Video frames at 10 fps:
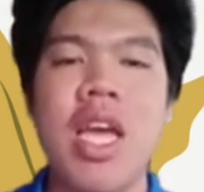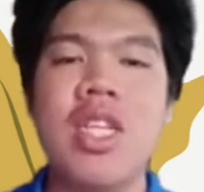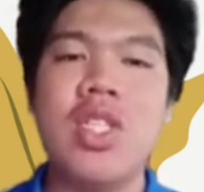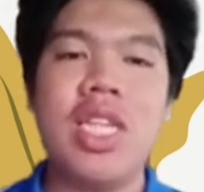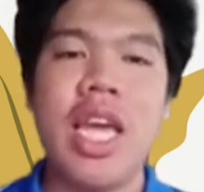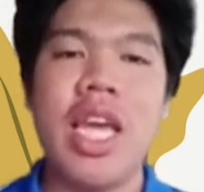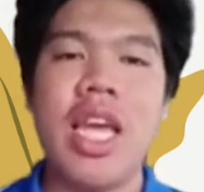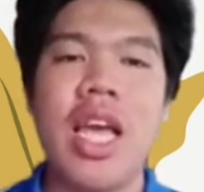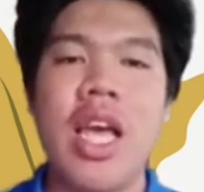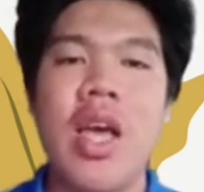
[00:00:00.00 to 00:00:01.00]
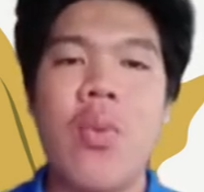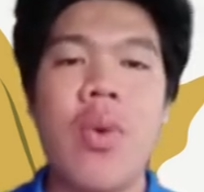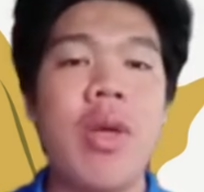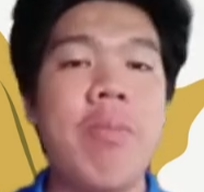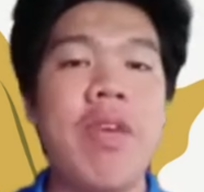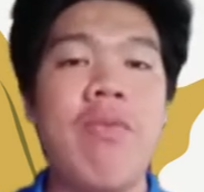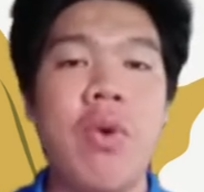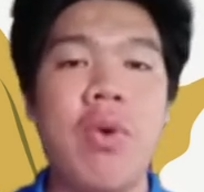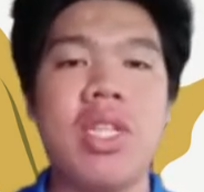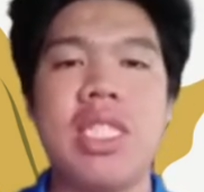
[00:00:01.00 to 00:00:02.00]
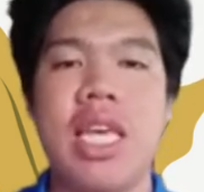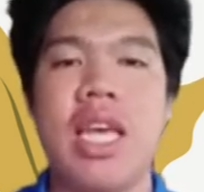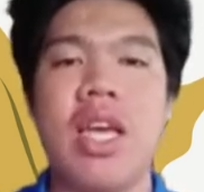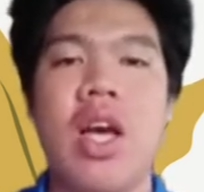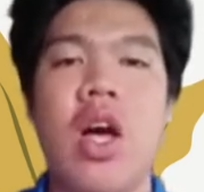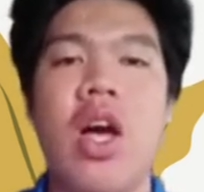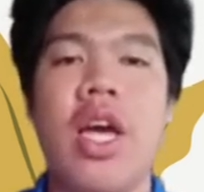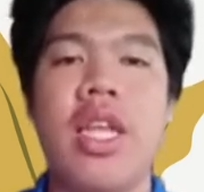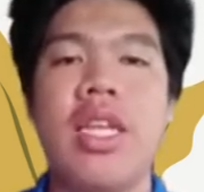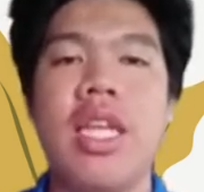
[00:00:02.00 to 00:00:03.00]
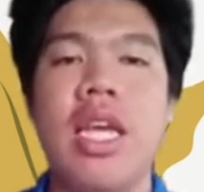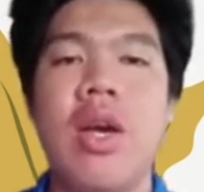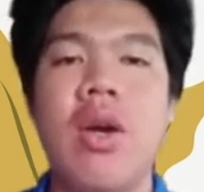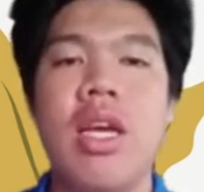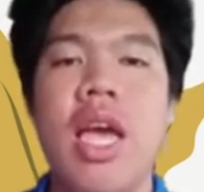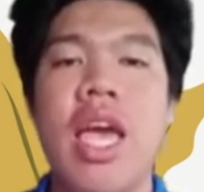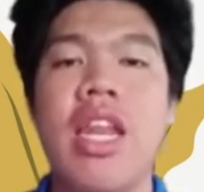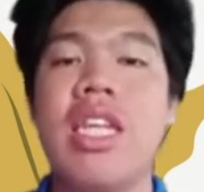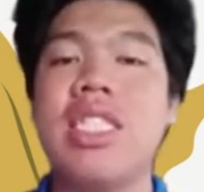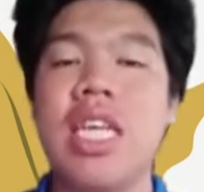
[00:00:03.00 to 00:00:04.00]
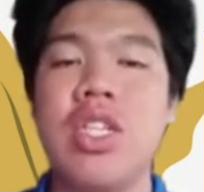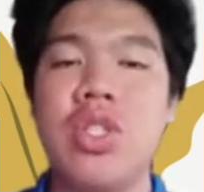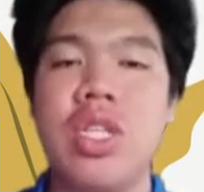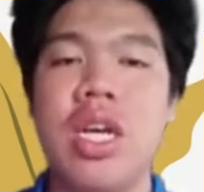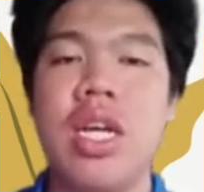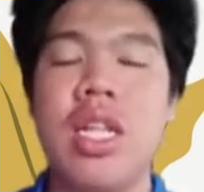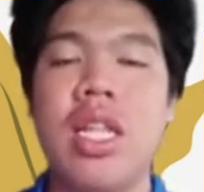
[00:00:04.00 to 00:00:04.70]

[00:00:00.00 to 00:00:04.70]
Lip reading: Today, we will be focusing on an essential